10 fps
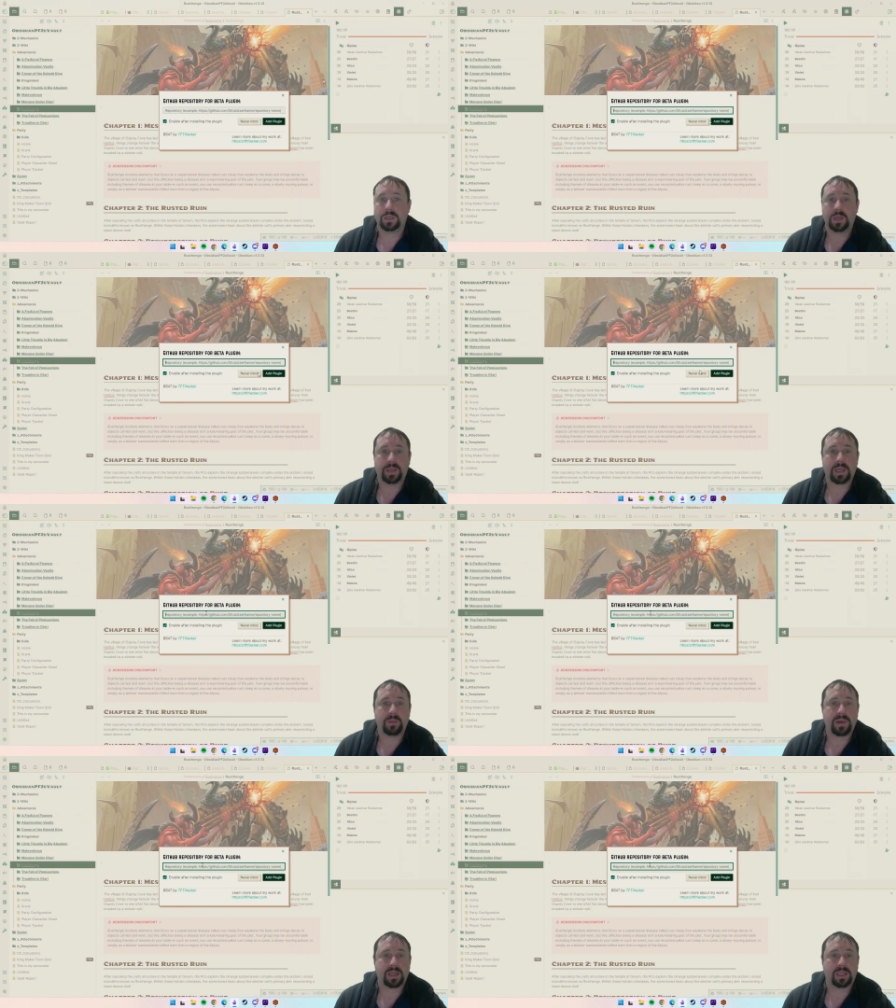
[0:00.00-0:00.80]
and we
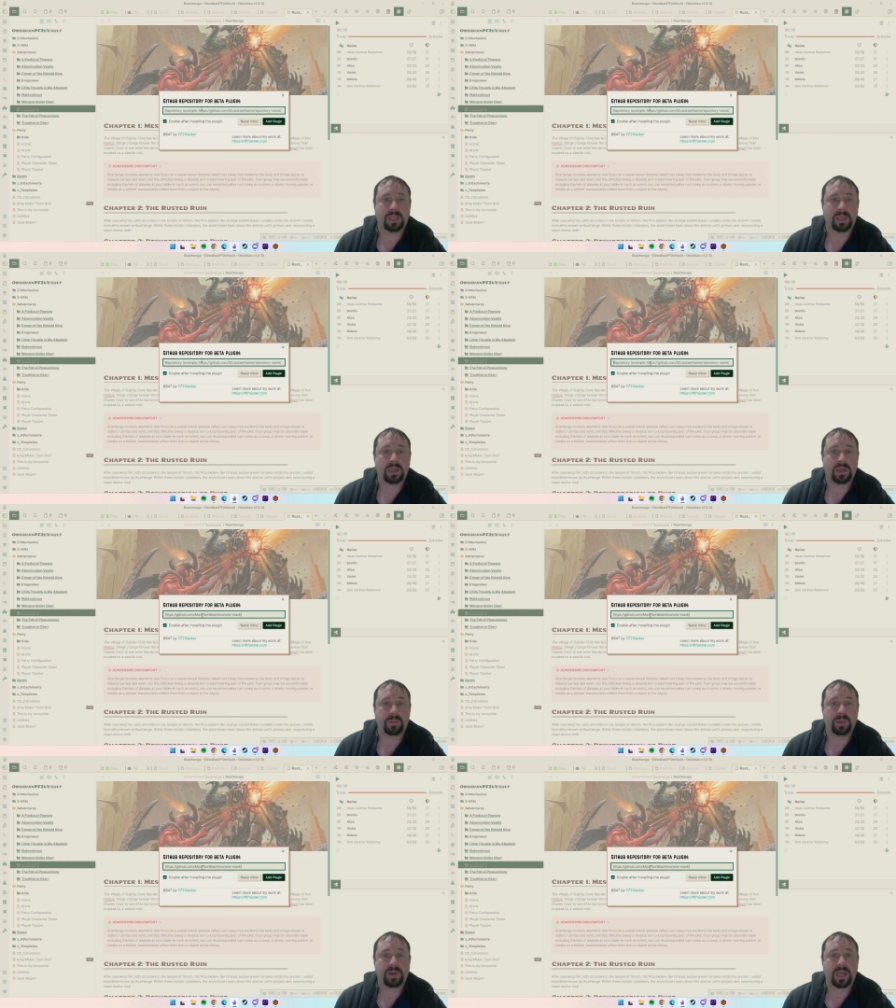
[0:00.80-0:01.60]
come back here
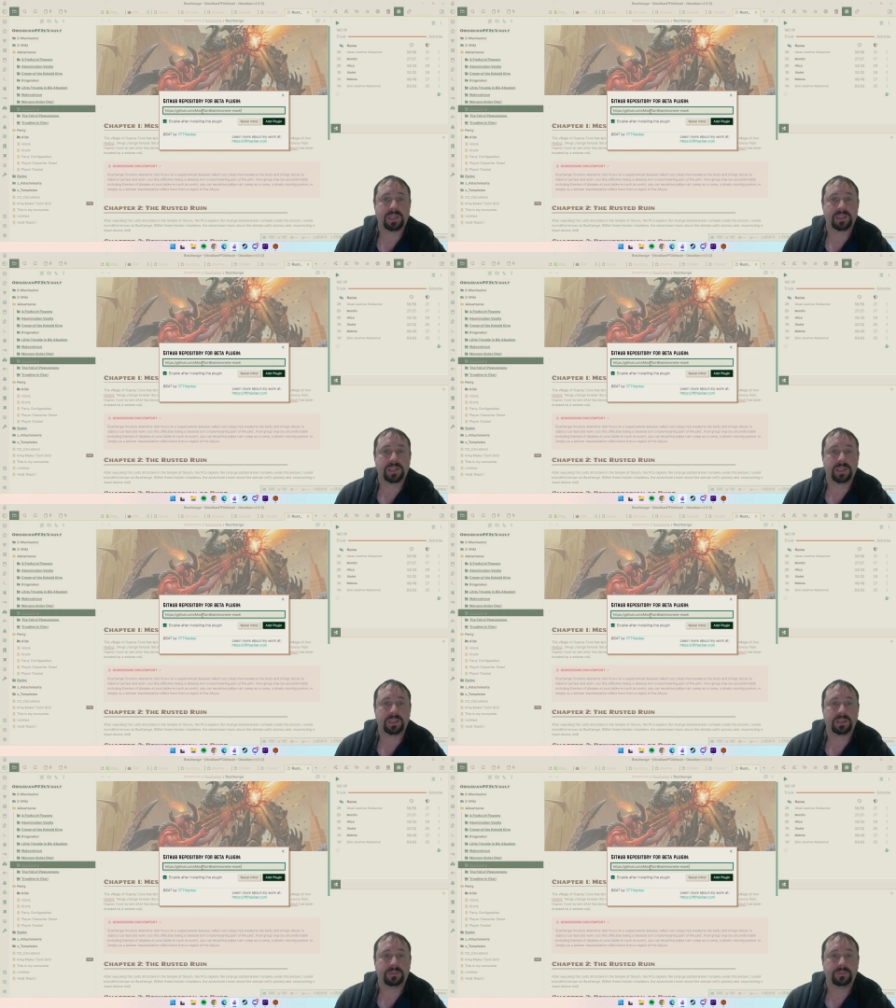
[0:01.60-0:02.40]
and we paste
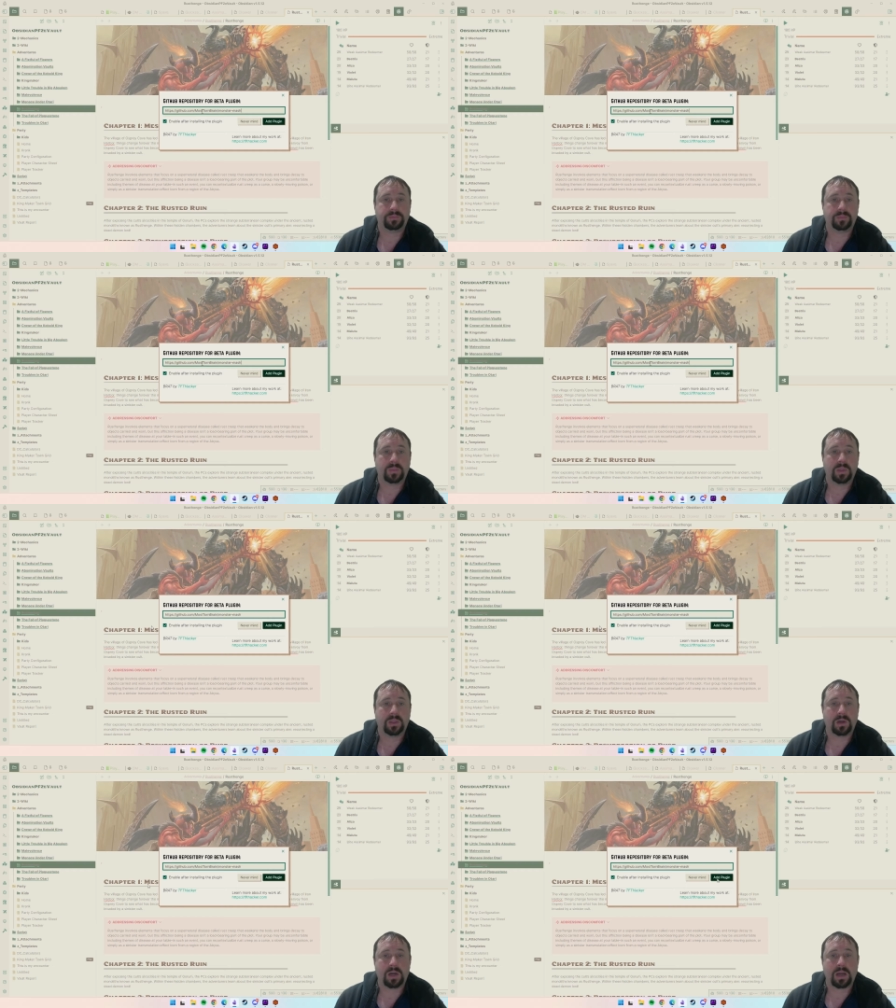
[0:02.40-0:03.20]
it,
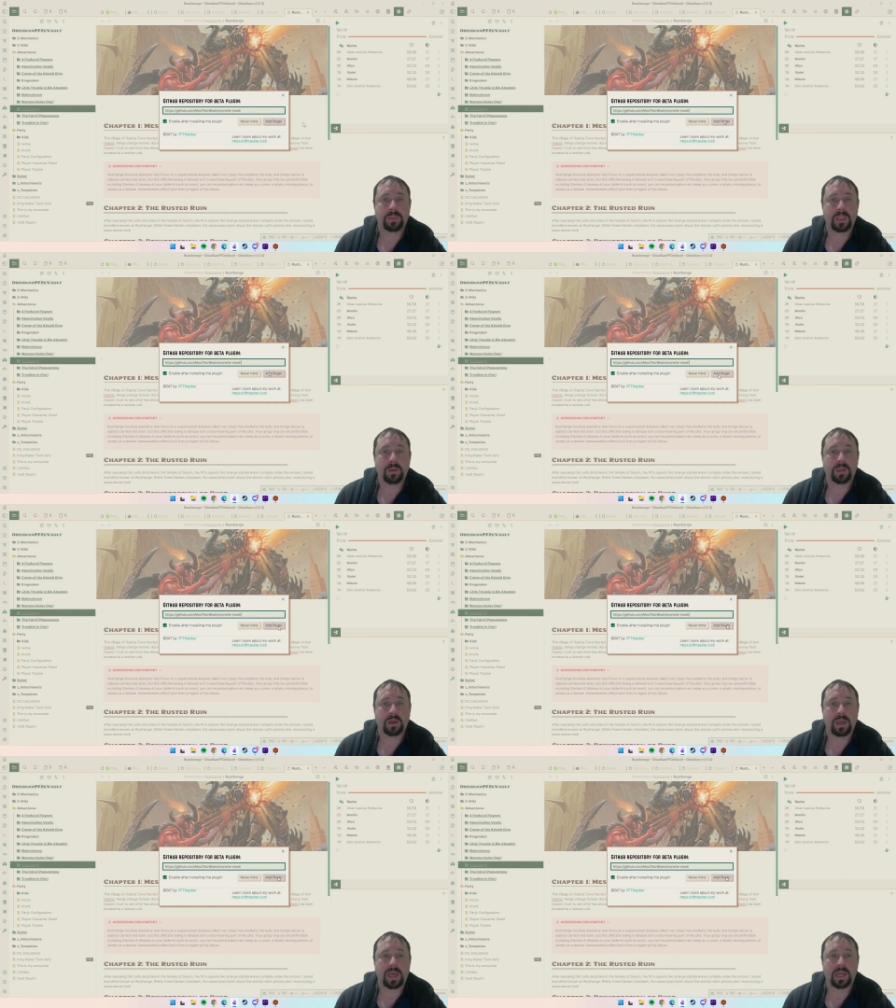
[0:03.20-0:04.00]
all right, and we
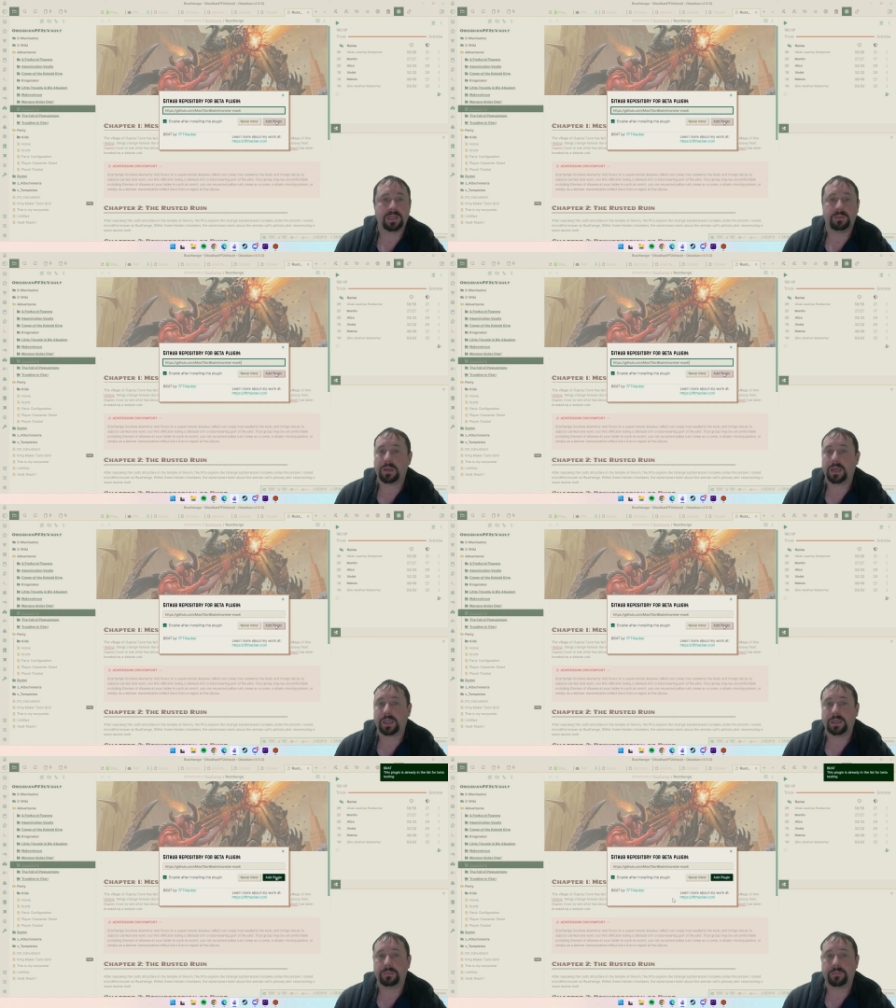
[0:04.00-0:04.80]
go add
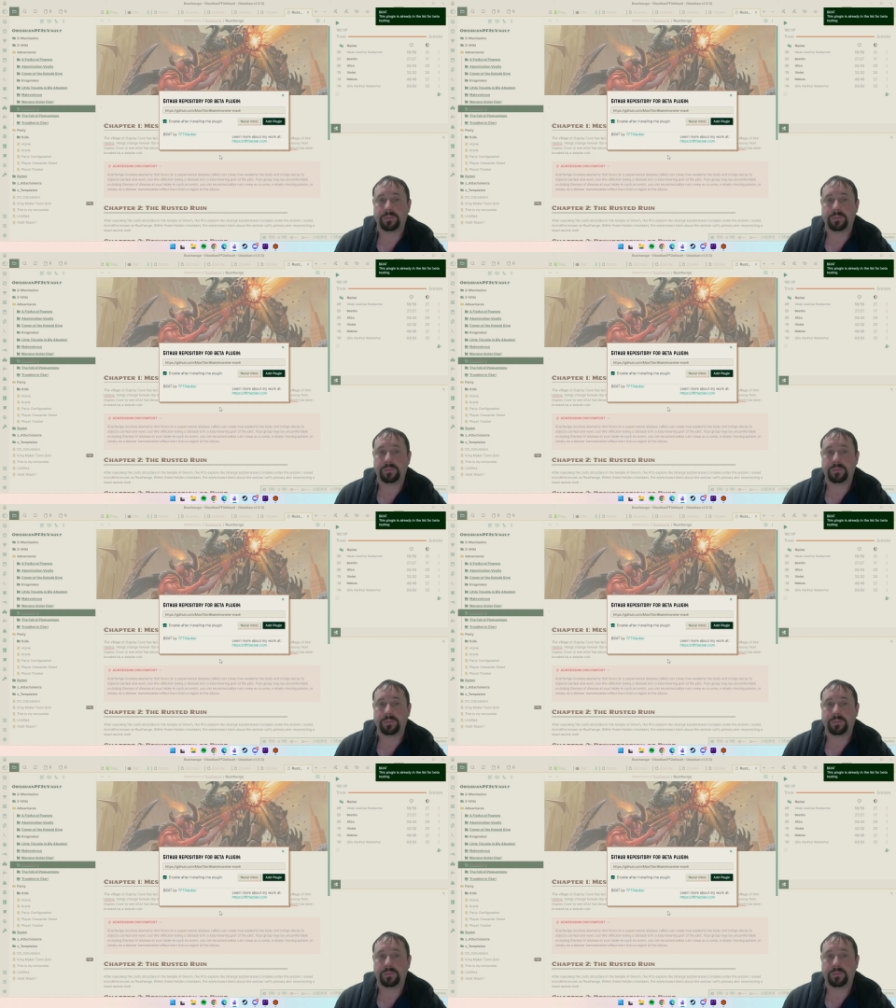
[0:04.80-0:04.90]
plugin.